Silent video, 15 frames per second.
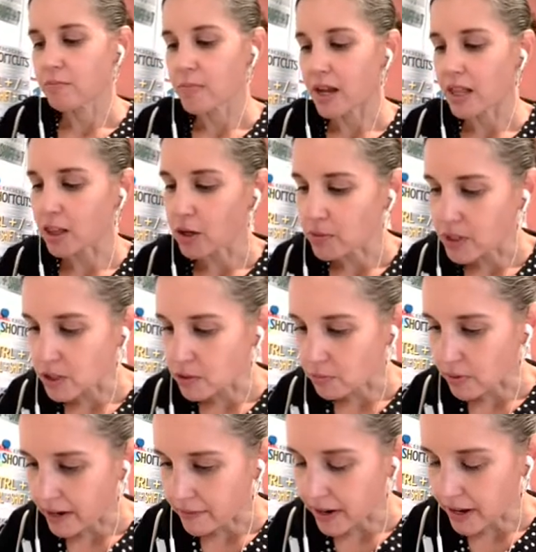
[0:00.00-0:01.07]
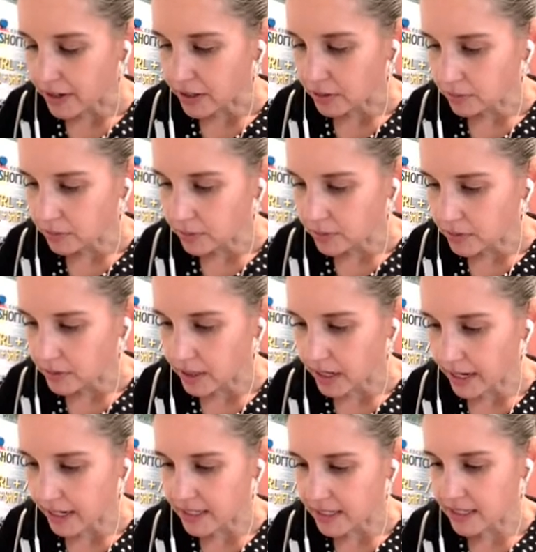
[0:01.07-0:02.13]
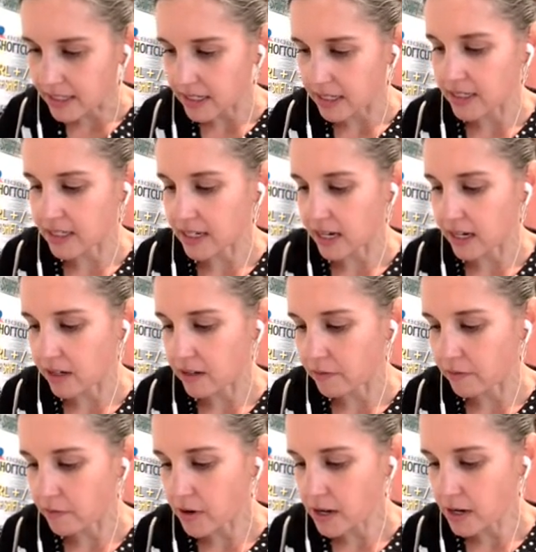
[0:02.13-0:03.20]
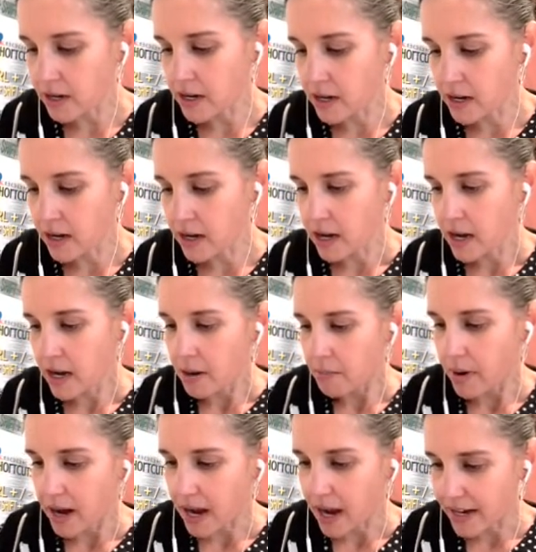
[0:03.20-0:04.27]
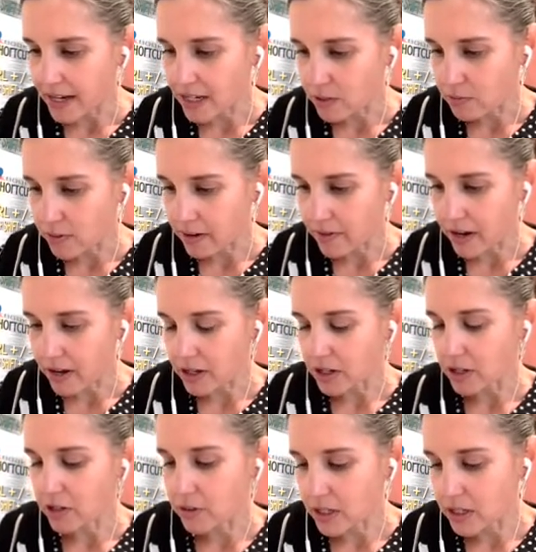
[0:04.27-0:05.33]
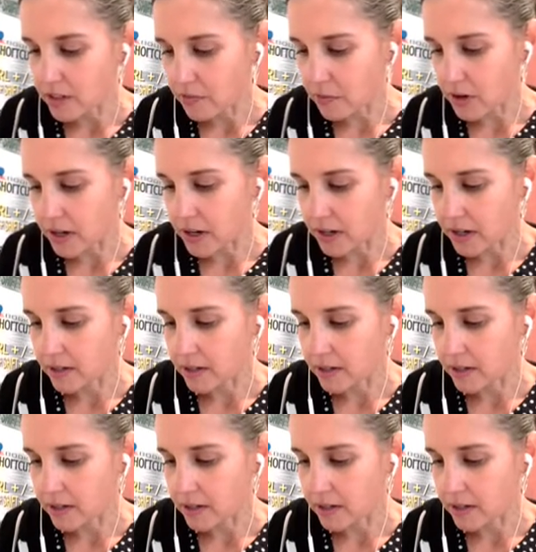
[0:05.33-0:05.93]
my lowest y value, I can see is -4. My highest y value is 4.